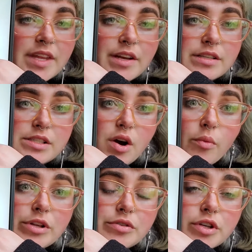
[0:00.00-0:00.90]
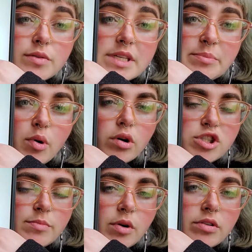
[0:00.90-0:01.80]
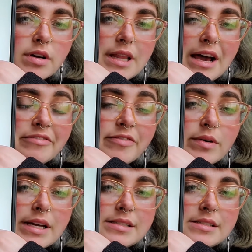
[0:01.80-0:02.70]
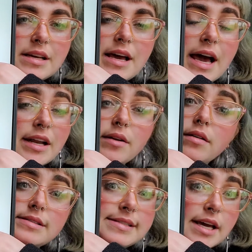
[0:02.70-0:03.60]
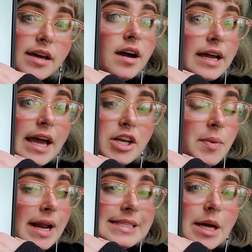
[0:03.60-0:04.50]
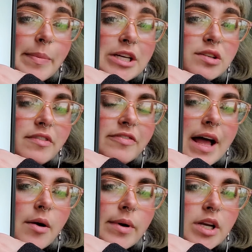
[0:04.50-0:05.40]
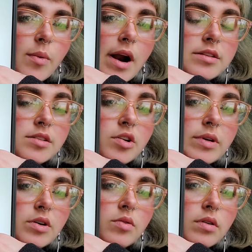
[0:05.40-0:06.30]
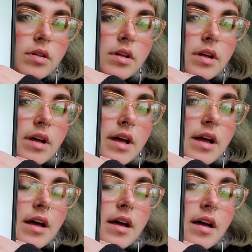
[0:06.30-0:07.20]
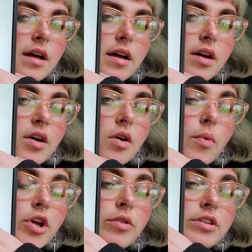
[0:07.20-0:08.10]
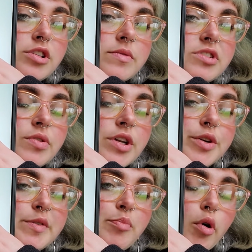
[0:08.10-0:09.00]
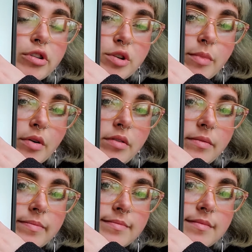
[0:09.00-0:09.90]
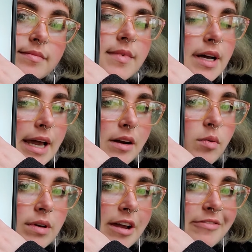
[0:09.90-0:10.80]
So when you're using portrait mode or live focus, and say, again, you want to take a picture of a flower and you want it to look really cool, what you can do is you can use portrait mode, again, or live